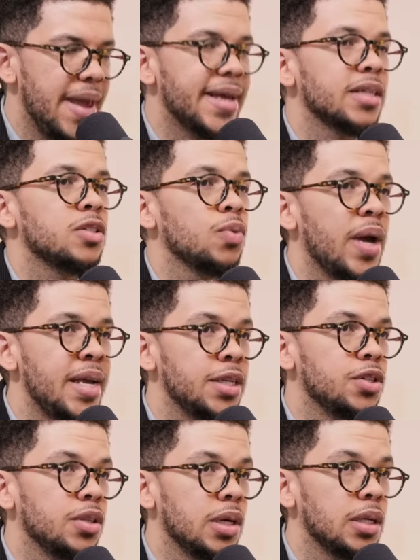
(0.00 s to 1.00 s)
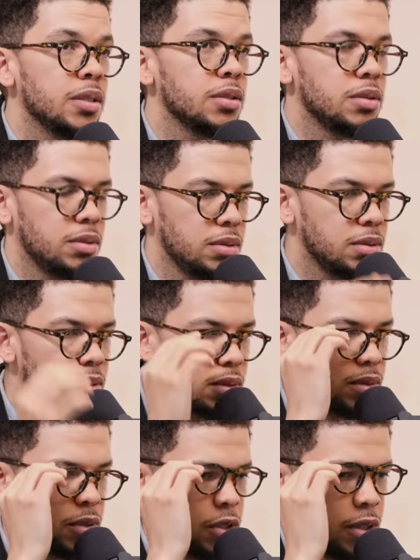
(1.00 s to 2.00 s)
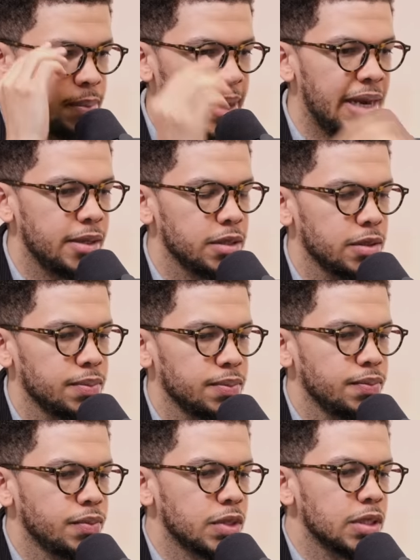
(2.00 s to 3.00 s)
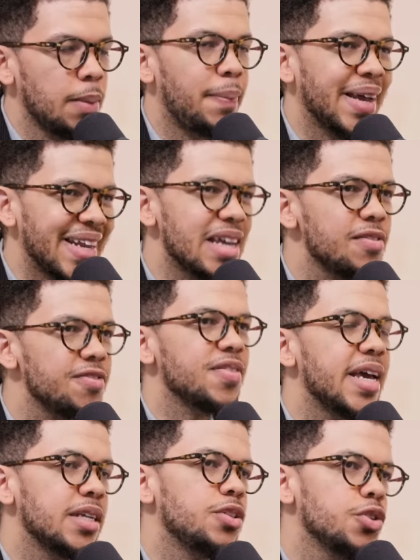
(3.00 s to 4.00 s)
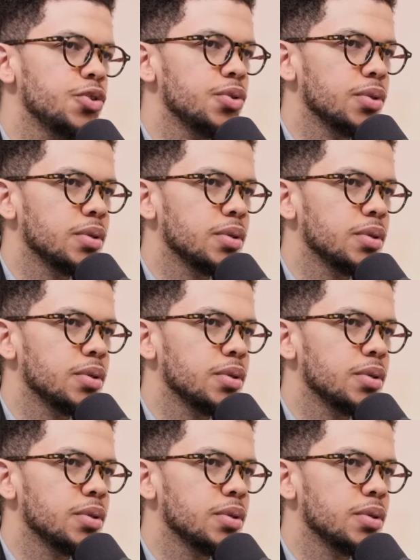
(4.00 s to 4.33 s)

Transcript: its way to the ballot. But if they do,